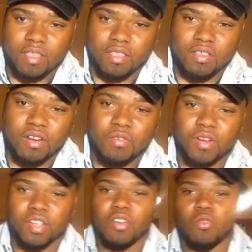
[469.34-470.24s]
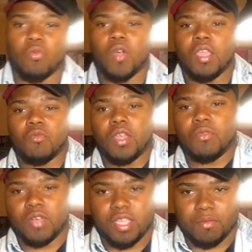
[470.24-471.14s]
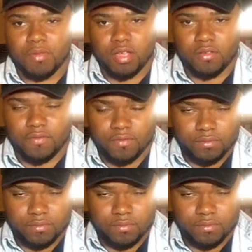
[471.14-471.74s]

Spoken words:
You don't want to go way, way, way above.